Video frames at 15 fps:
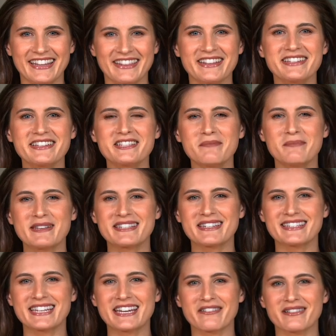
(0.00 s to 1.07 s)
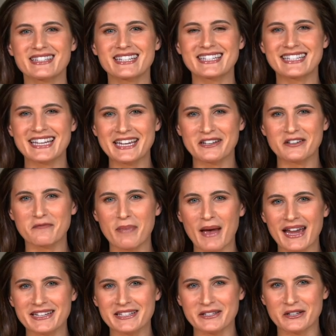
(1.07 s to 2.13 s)
This is the Business Herald's Executive
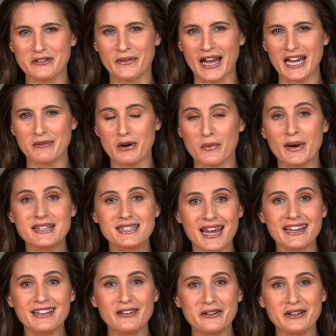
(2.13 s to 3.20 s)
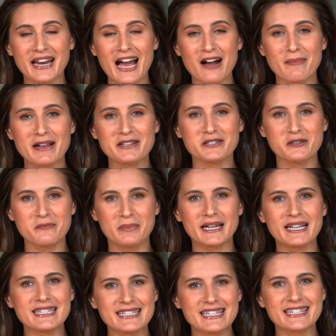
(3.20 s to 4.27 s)
Pay Survey, where we take a look at how much the
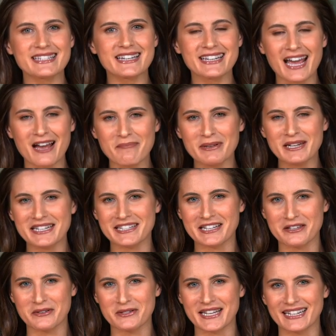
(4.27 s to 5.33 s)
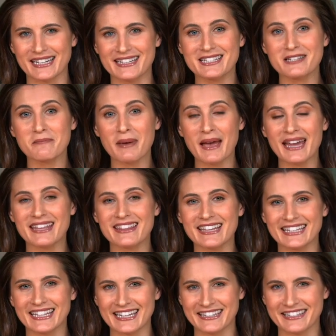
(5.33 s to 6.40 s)
biggest listed companies in New Zealand pay their
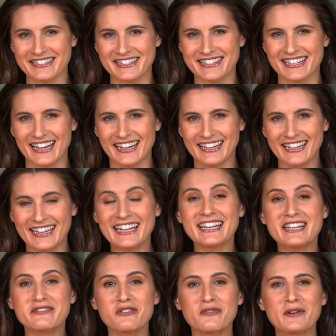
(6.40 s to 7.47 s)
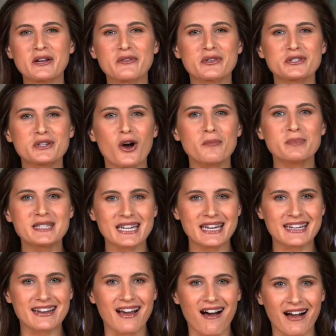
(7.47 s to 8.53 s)
leaders. Let's reveal the top
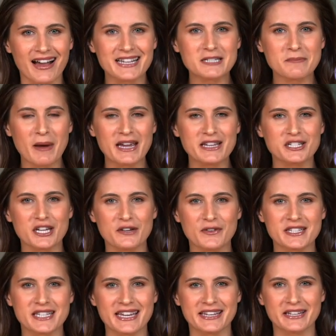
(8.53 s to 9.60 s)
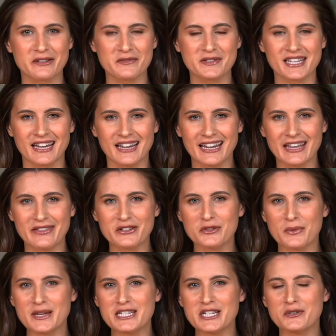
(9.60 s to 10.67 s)
10 highest paid chief executives in the
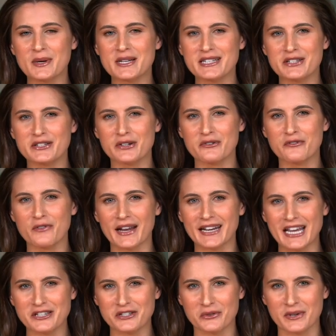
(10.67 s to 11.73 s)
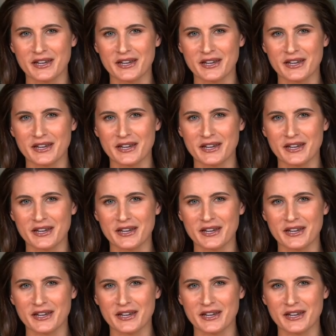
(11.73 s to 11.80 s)
2022 financial